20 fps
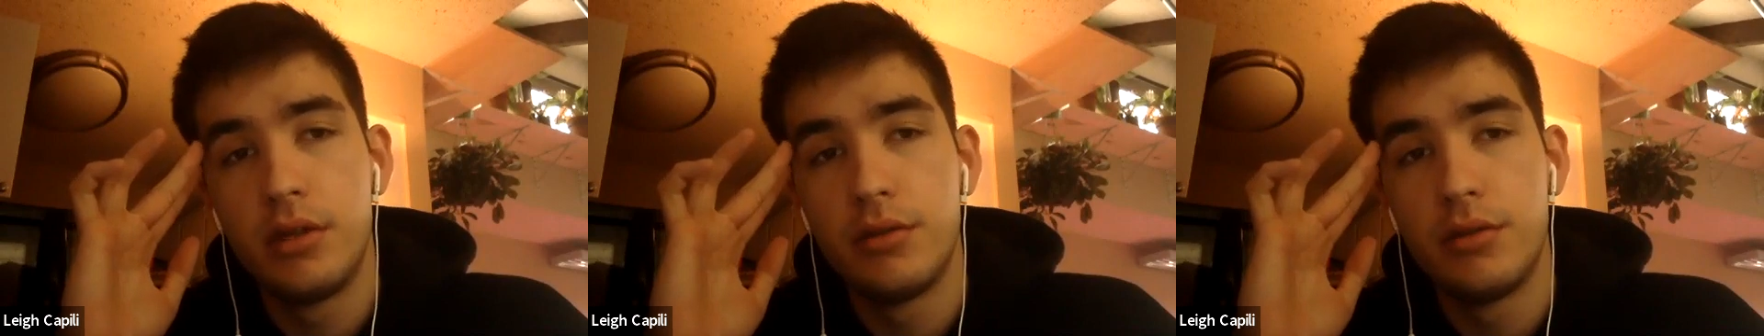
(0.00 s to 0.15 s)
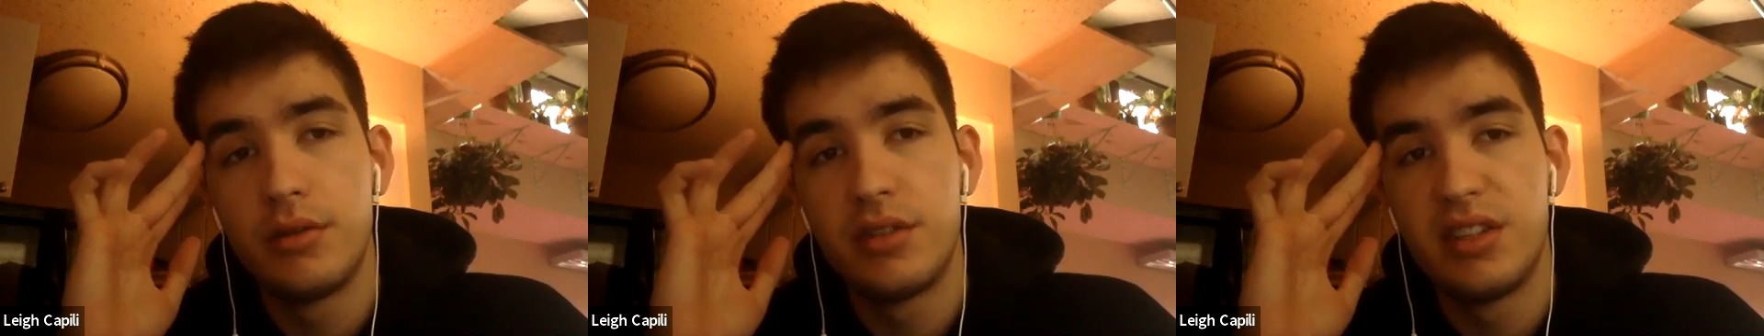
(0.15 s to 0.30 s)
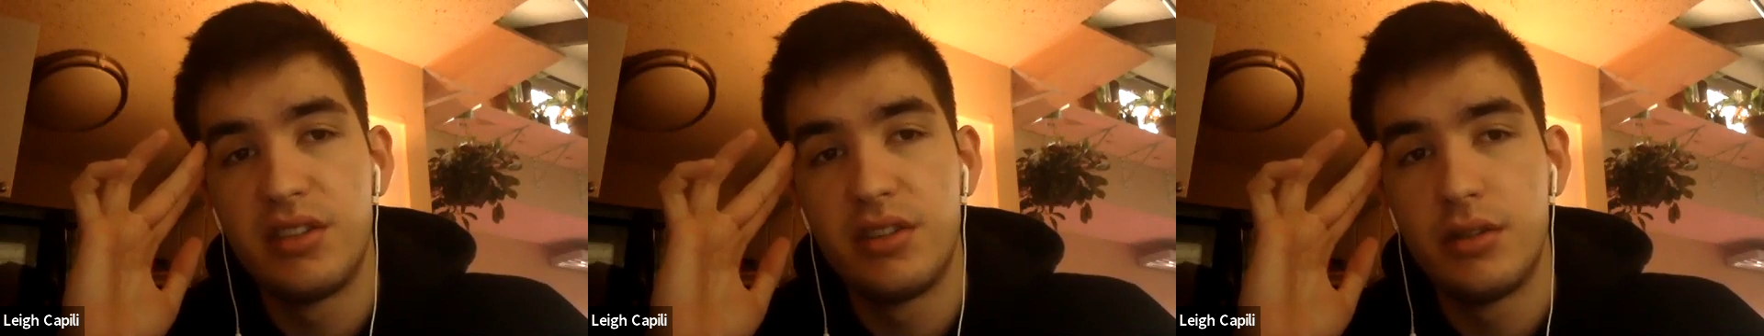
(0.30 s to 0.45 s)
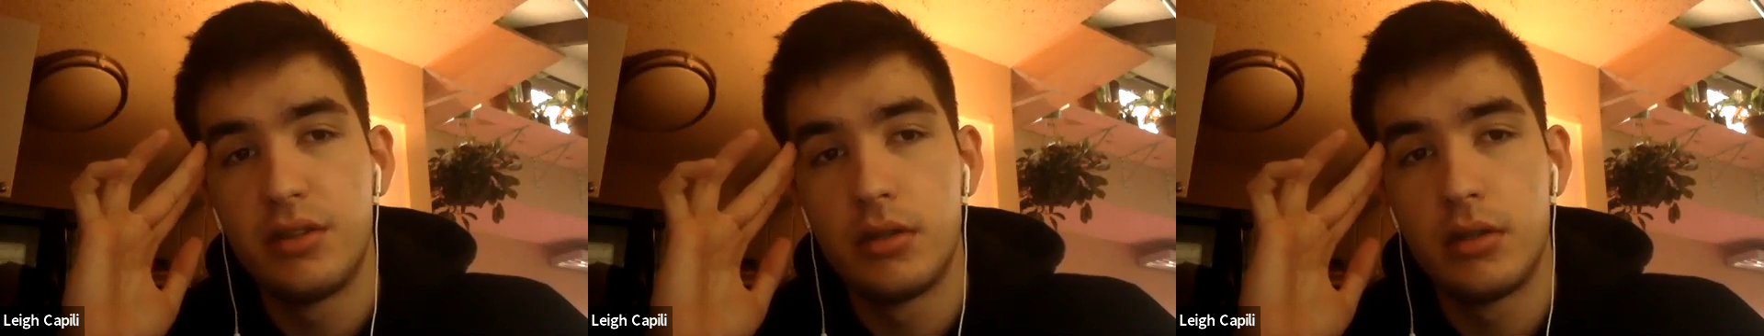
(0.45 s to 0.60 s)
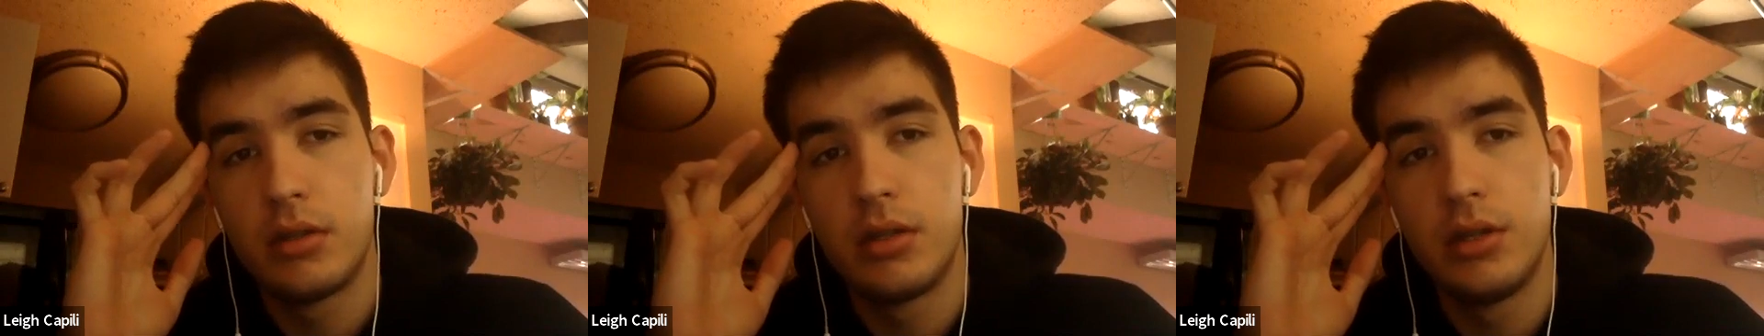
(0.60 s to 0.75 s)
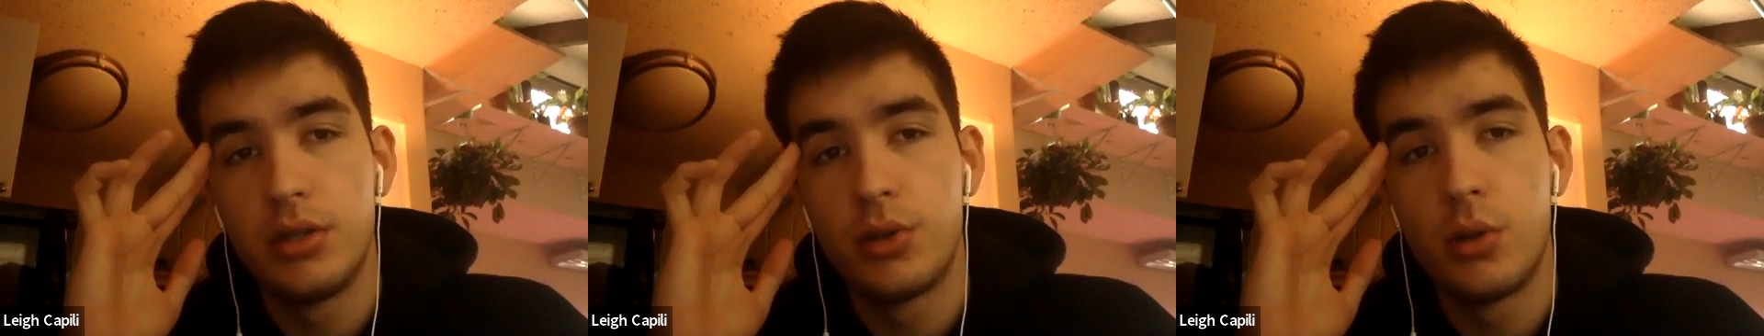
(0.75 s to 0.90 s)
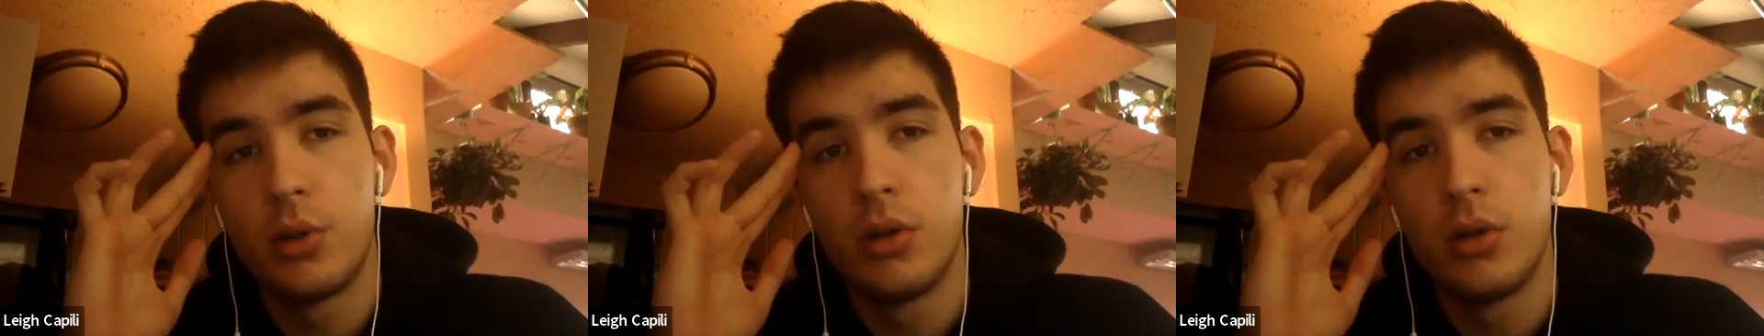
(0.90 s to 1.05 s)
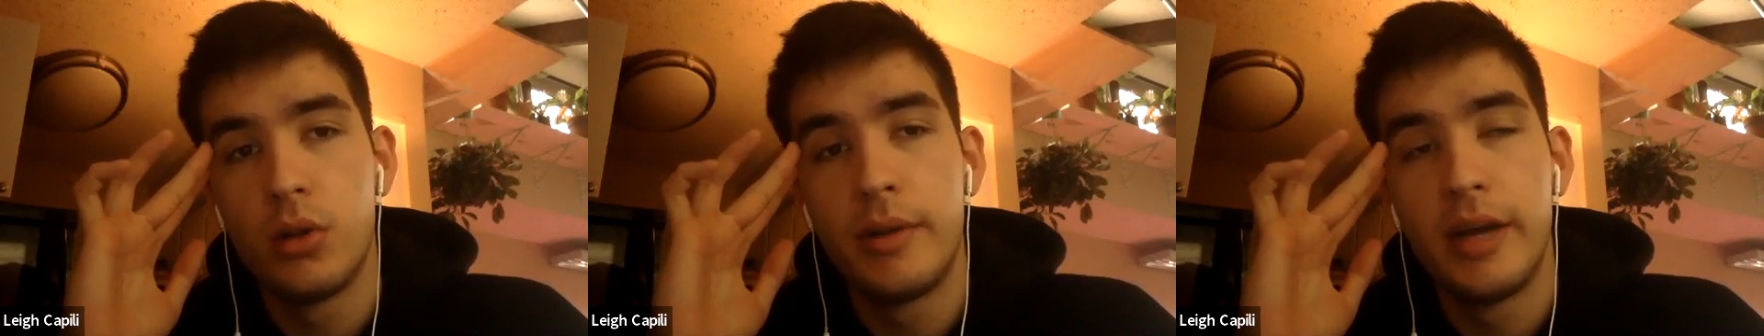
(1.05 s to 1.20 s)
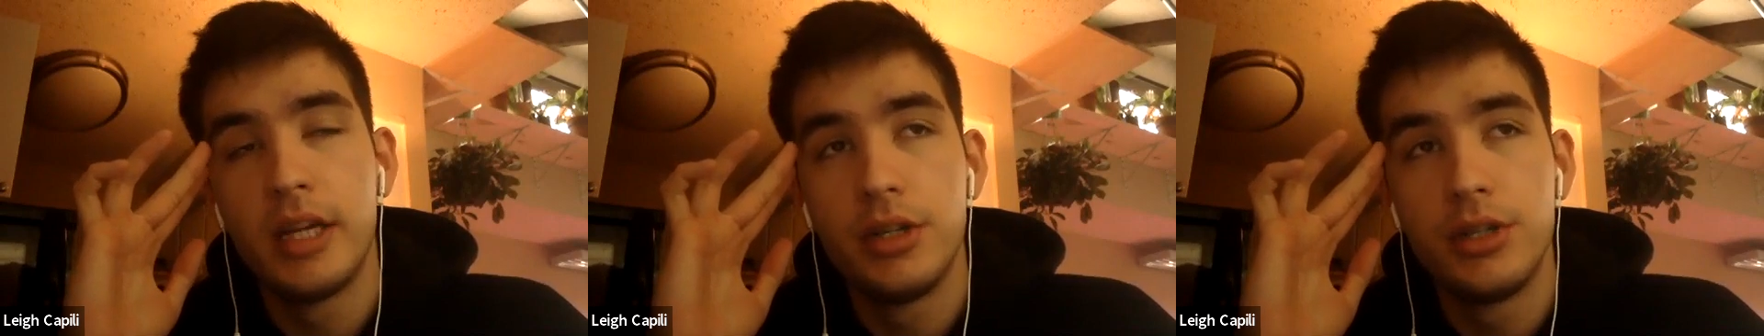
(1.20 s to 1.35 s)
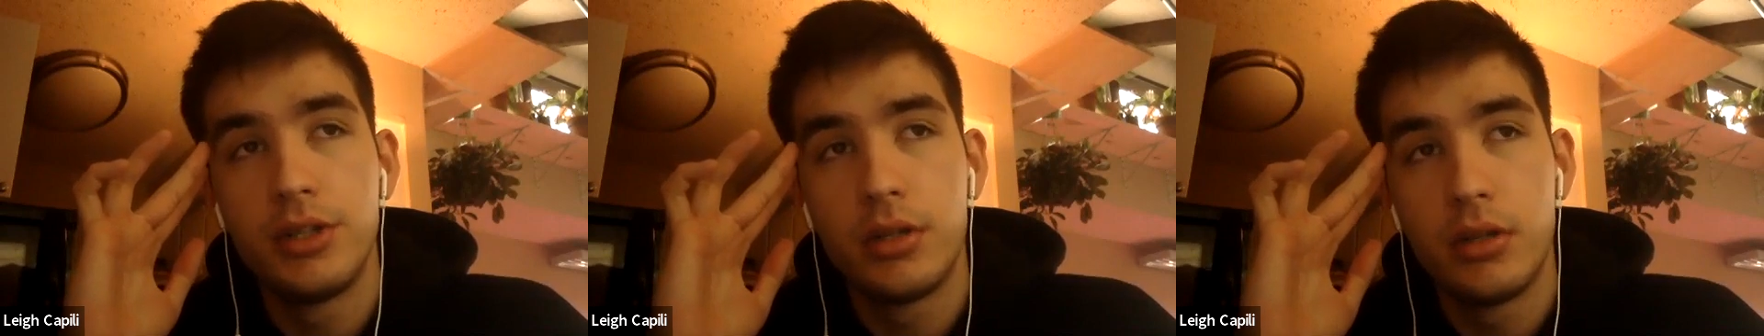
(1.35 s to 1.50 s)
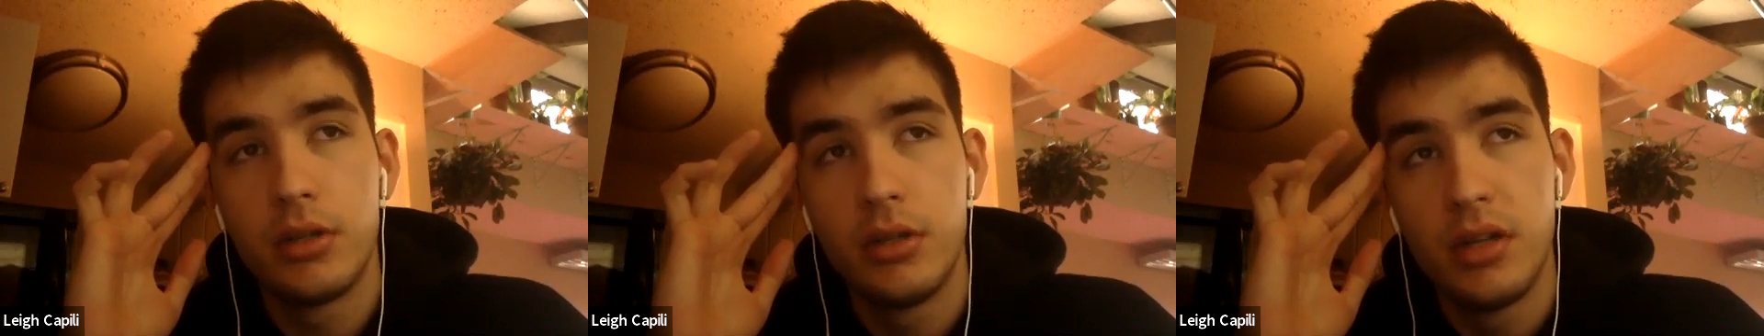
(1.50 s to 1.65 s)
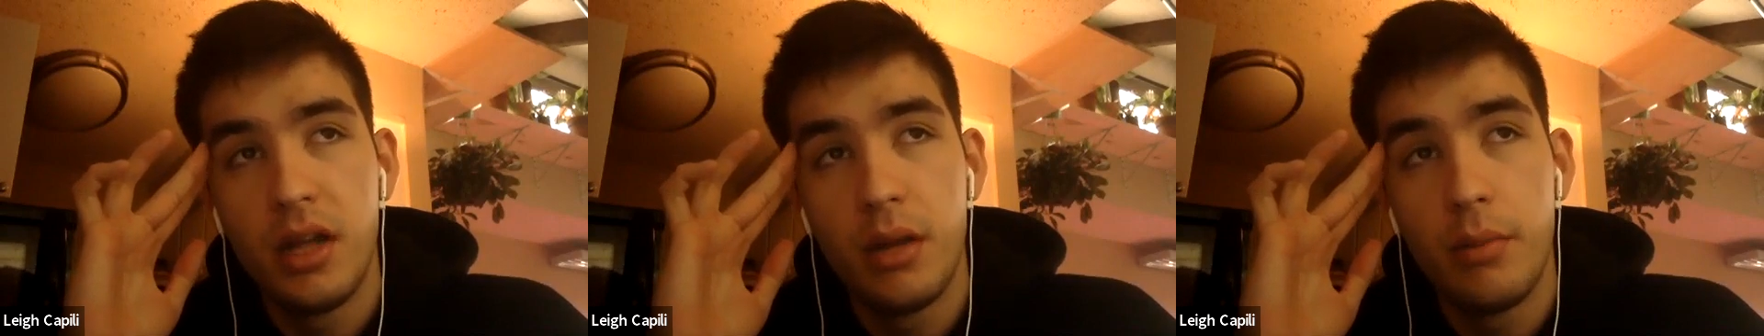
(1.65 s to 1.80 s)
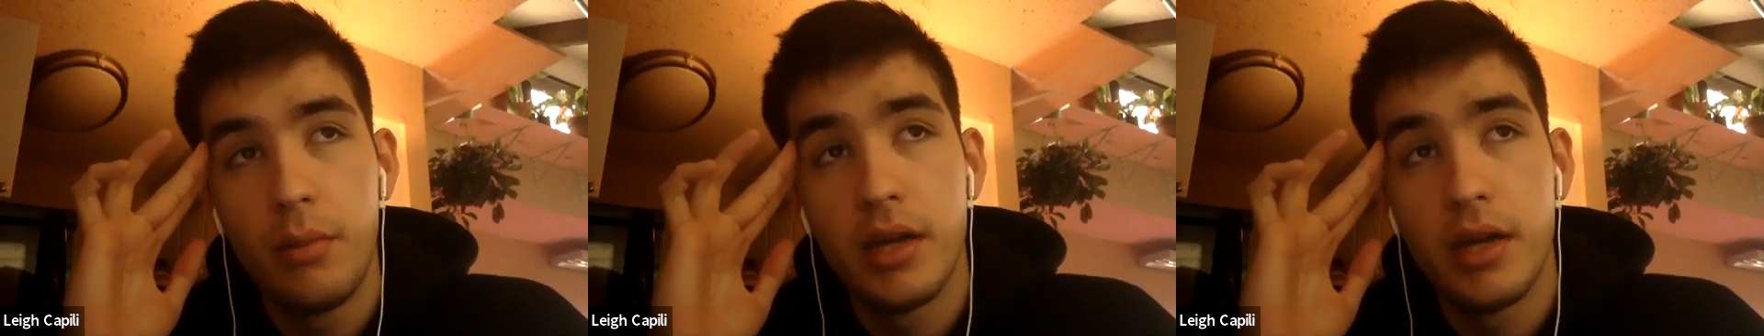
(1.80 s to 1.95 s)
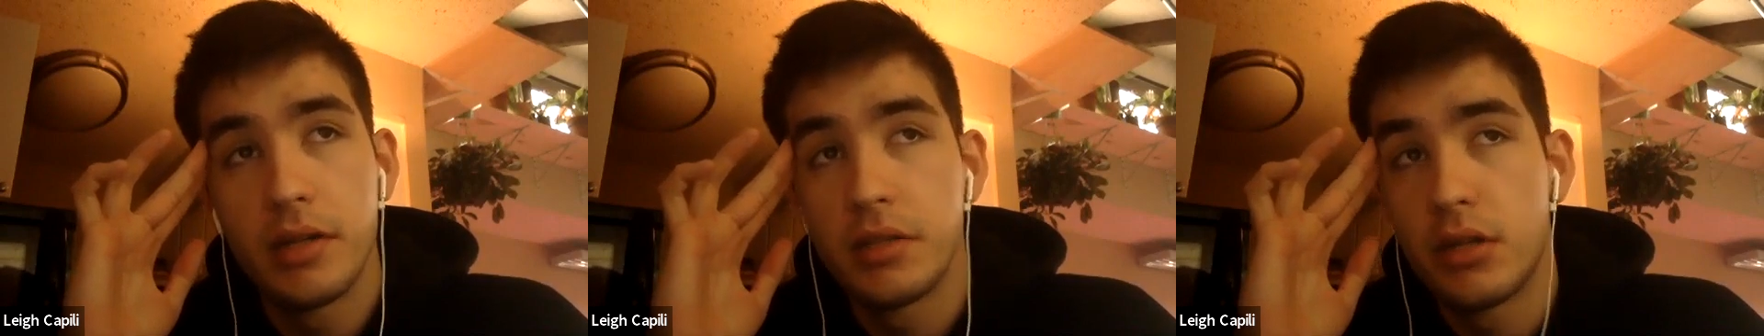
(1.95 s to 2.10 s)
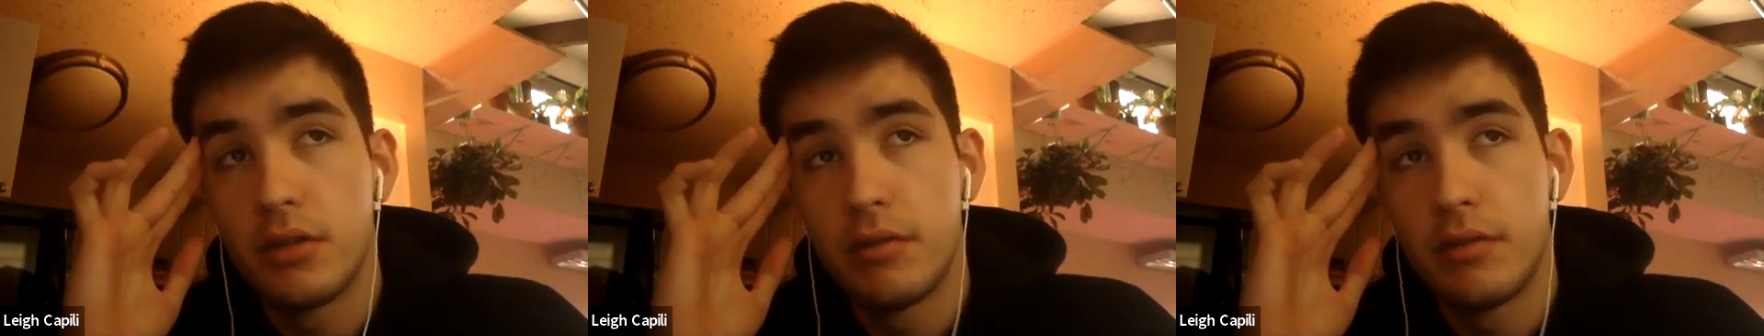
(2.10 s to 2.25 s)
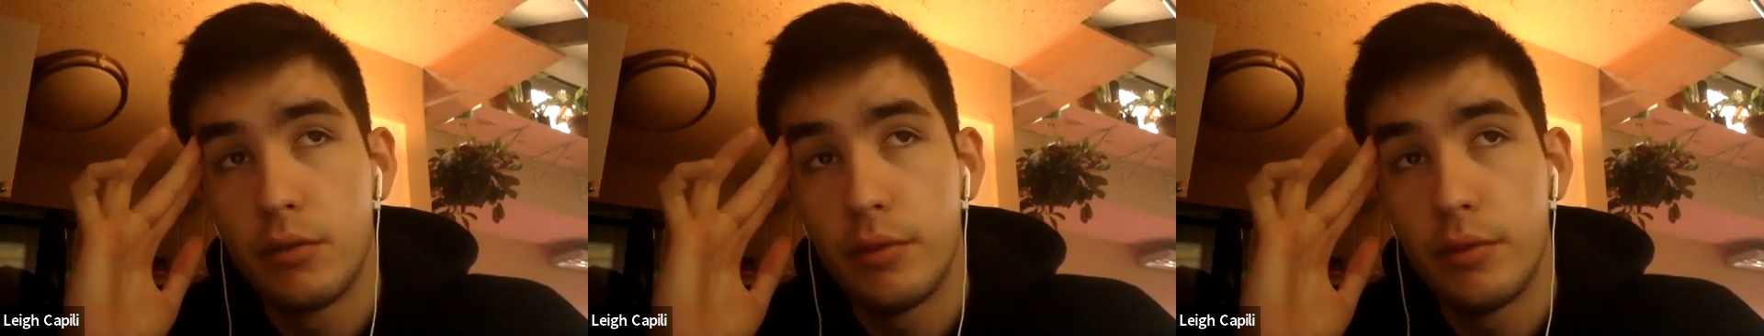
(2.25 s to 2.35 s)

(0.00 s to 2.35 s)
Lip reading: such as controller manager and API server,